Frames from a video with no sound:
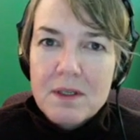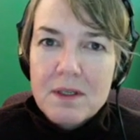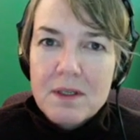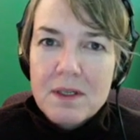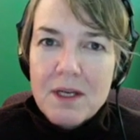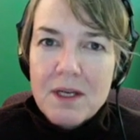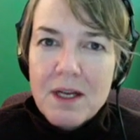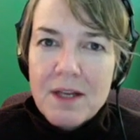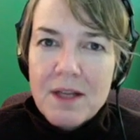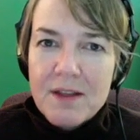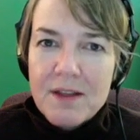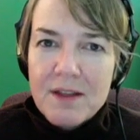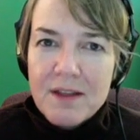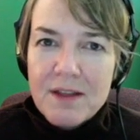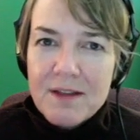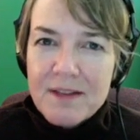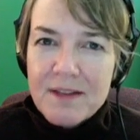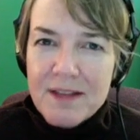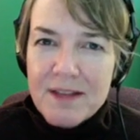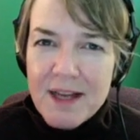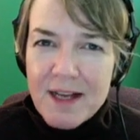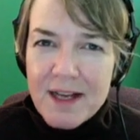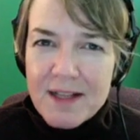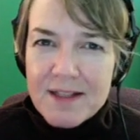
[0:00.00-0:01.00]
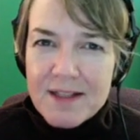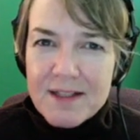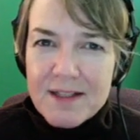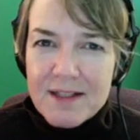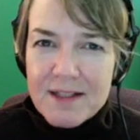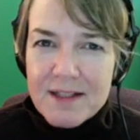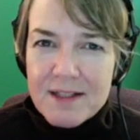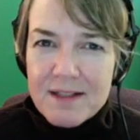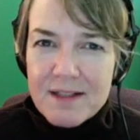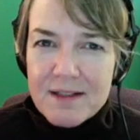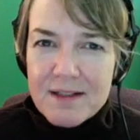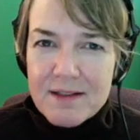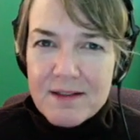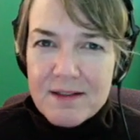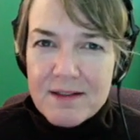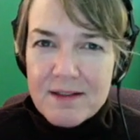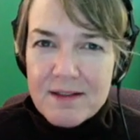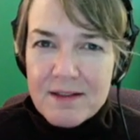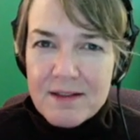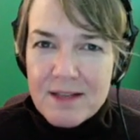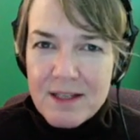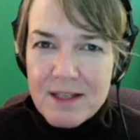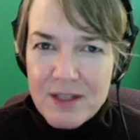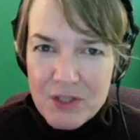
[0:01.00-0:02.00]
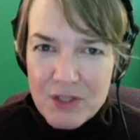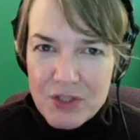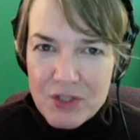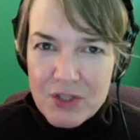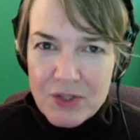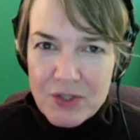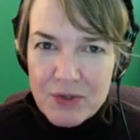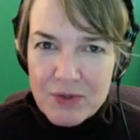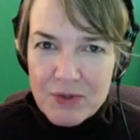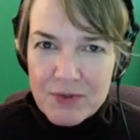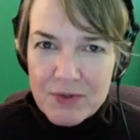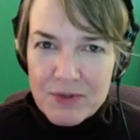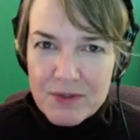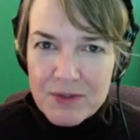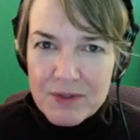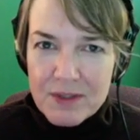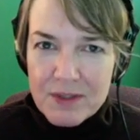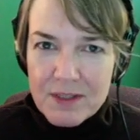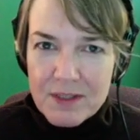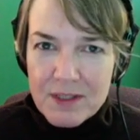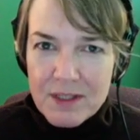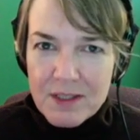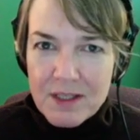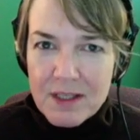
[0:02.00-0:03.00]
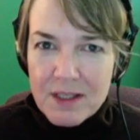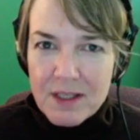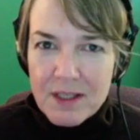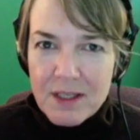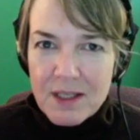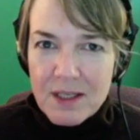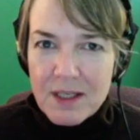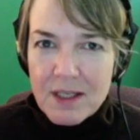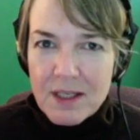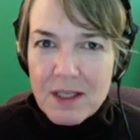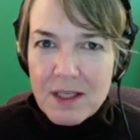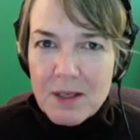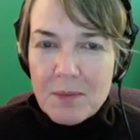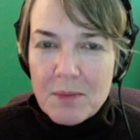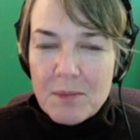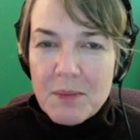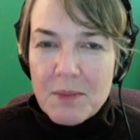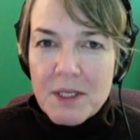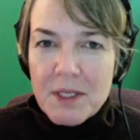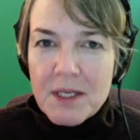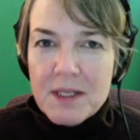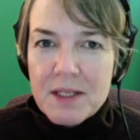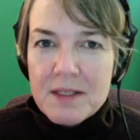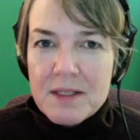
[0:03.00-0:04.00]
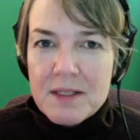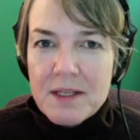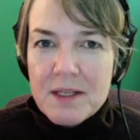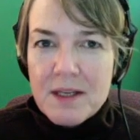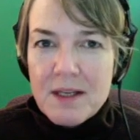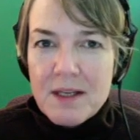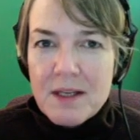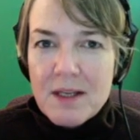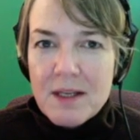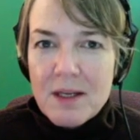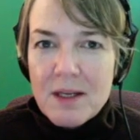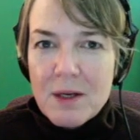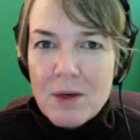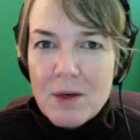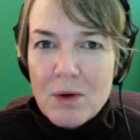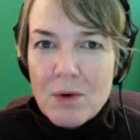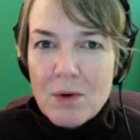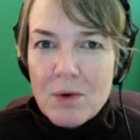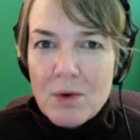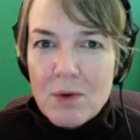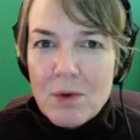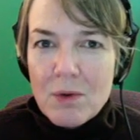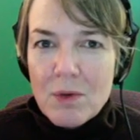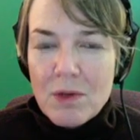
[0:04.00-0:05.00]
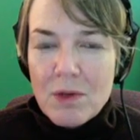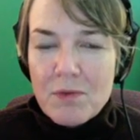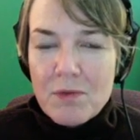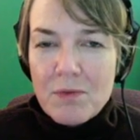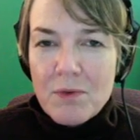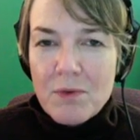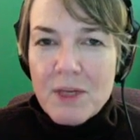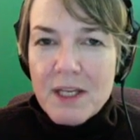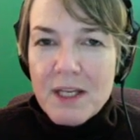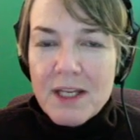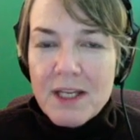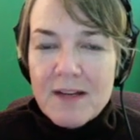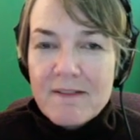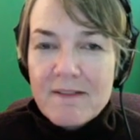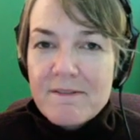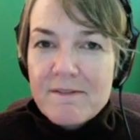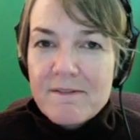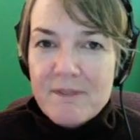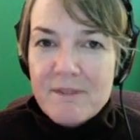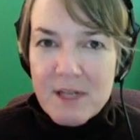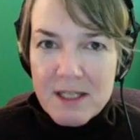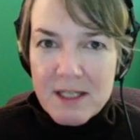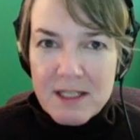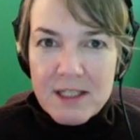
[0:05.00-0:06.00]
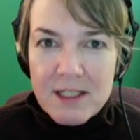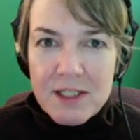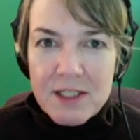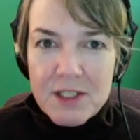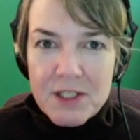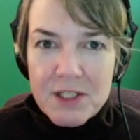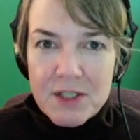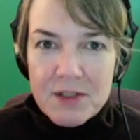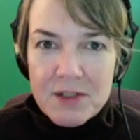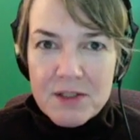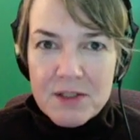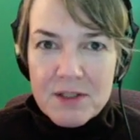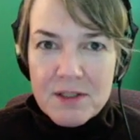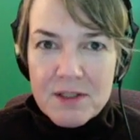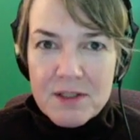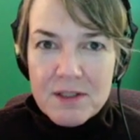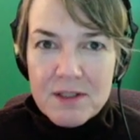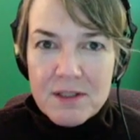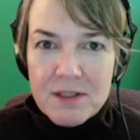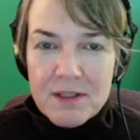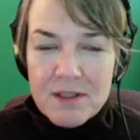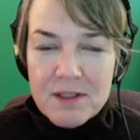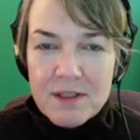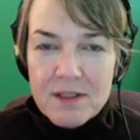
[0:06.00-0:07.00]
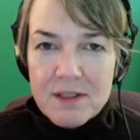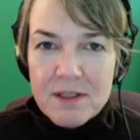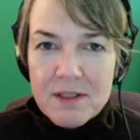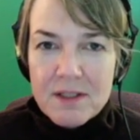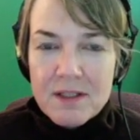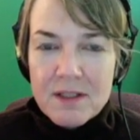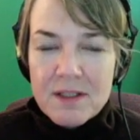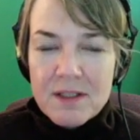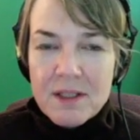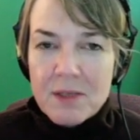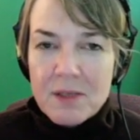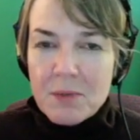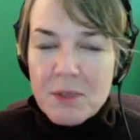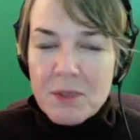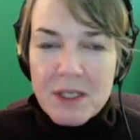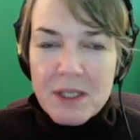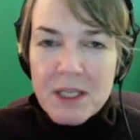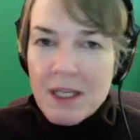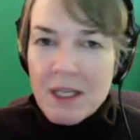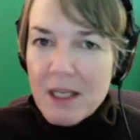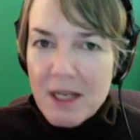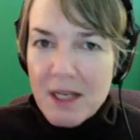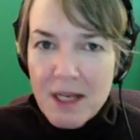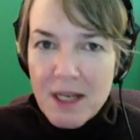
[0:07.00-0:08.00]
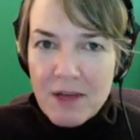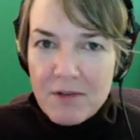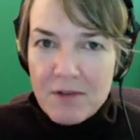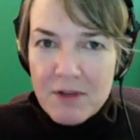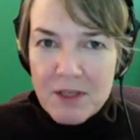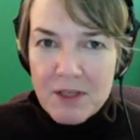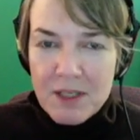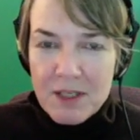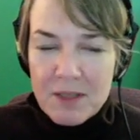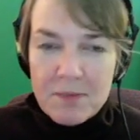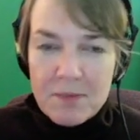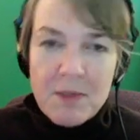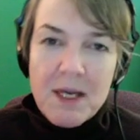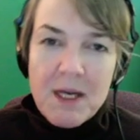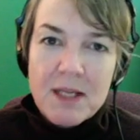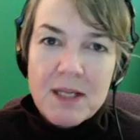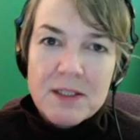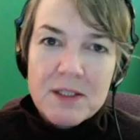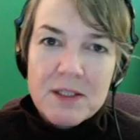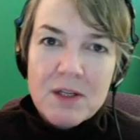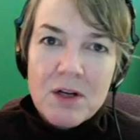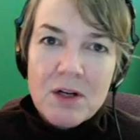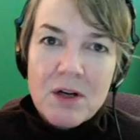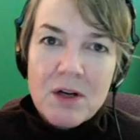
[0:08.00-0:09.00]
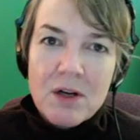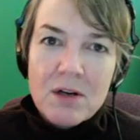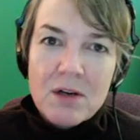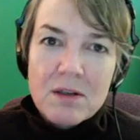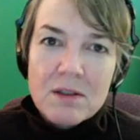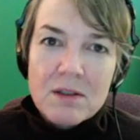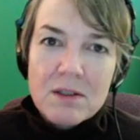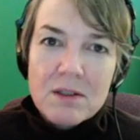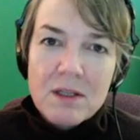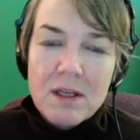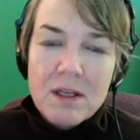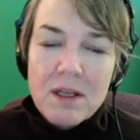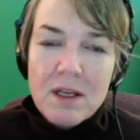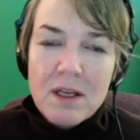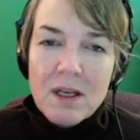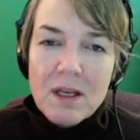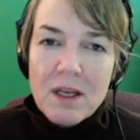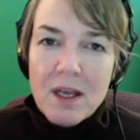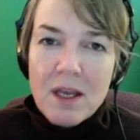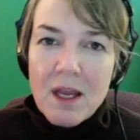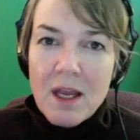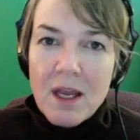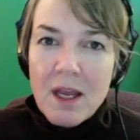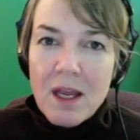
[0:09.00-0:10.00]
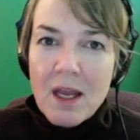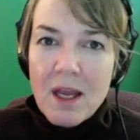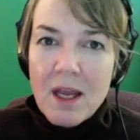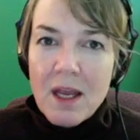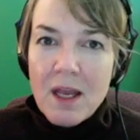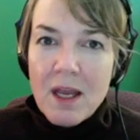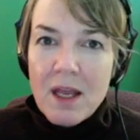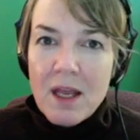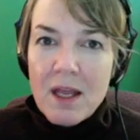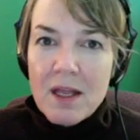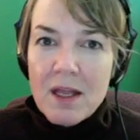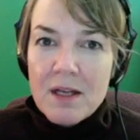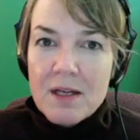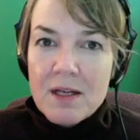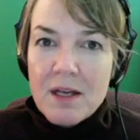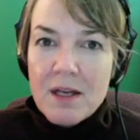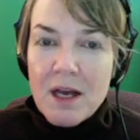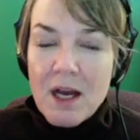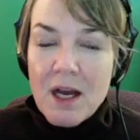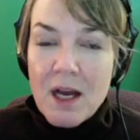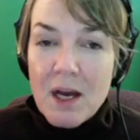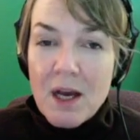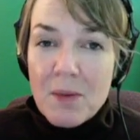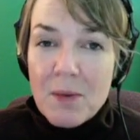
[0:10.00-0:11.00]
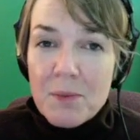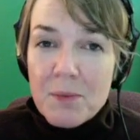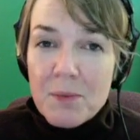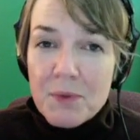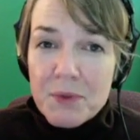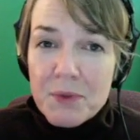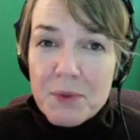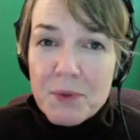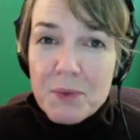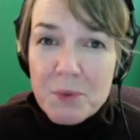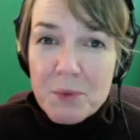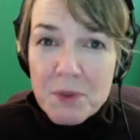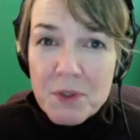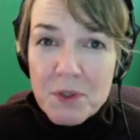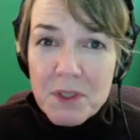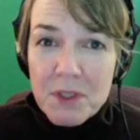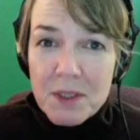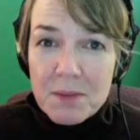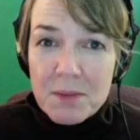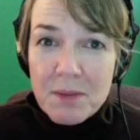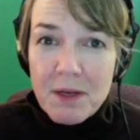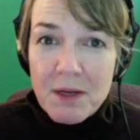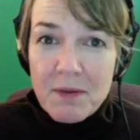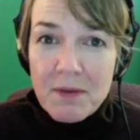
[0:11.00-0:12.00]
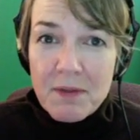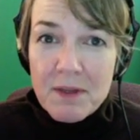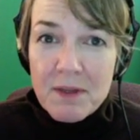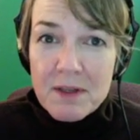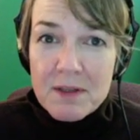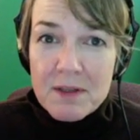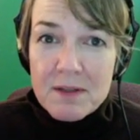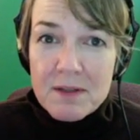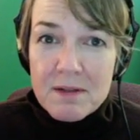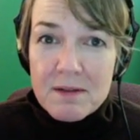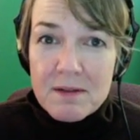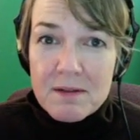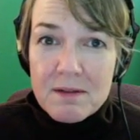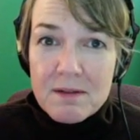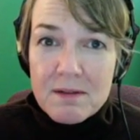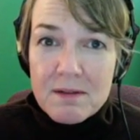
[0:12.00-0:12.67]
I think that's the issue. Because if we can't find each other, then we can't have any impact at all. And I'm really worried about this.